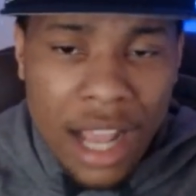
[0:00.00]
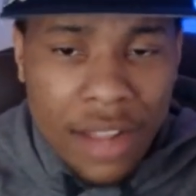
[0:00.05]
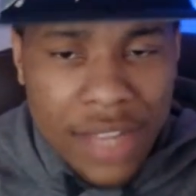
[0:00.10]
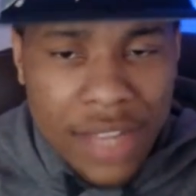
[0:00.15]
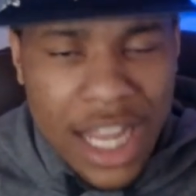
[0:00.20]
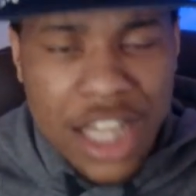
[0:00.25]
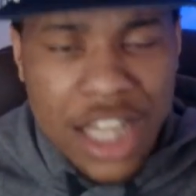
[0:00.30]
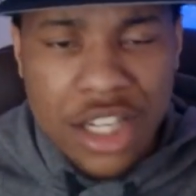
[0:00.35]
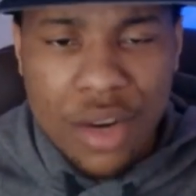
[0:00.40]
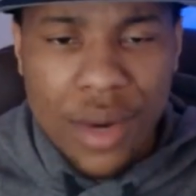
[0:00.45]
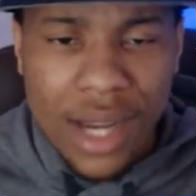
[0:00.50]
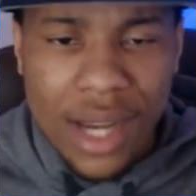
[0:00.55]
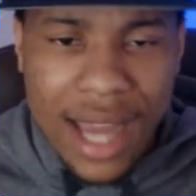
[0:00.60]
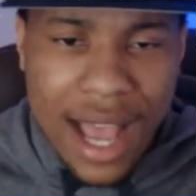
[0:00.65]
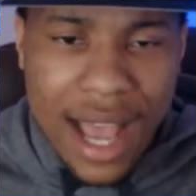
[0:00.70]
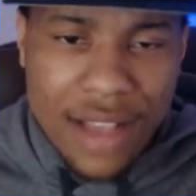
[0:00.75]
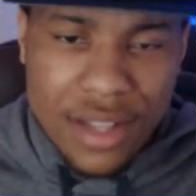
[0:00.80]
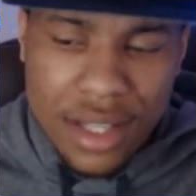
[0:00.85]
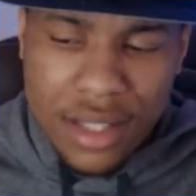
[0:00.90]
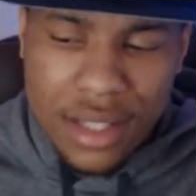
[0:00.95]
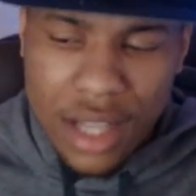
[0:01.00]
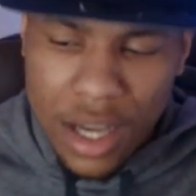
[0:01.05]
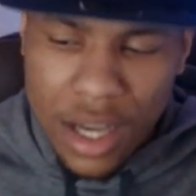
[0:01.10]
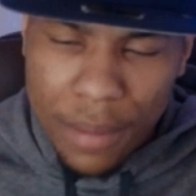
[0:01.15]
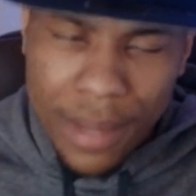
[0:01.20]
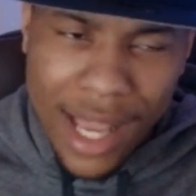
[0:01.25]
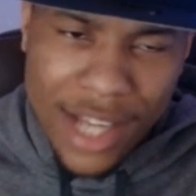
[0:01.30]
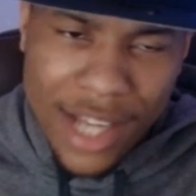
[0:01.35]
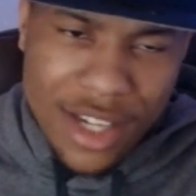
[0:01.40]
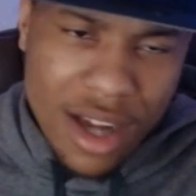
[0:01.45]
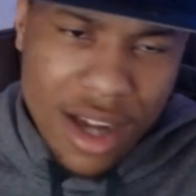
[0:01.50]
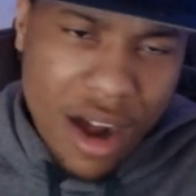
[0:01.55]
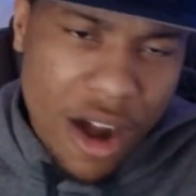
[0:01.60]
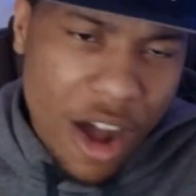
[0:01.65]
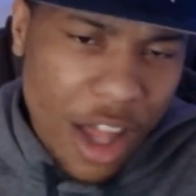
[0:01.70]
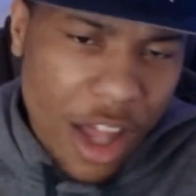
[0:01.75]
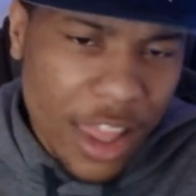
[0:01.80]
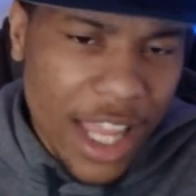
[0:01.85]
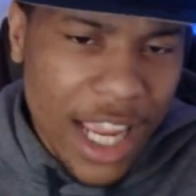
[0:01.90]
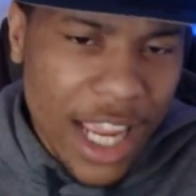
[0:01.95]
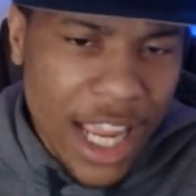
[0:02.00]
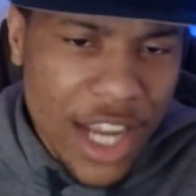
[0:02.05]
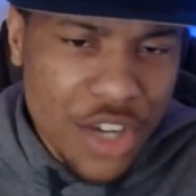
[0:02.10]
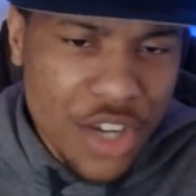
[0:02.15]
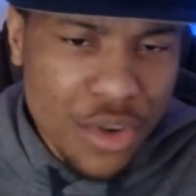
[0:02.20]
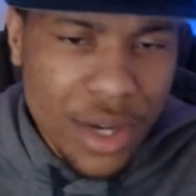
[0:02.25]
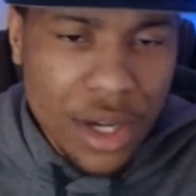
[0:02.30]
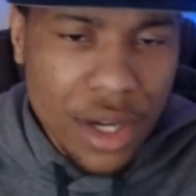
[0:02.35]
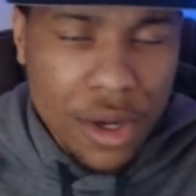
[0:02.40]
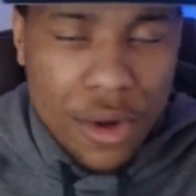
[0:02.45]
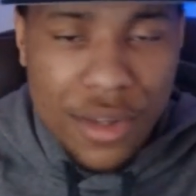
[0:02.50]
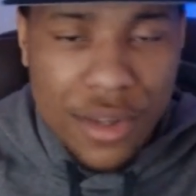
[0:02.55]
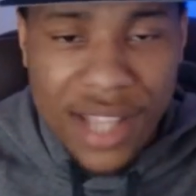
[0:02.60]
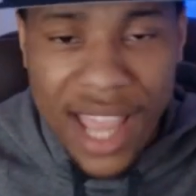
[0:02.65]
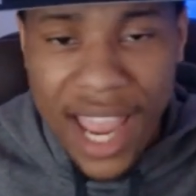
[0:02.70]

That show allows us to update y'all on late injury news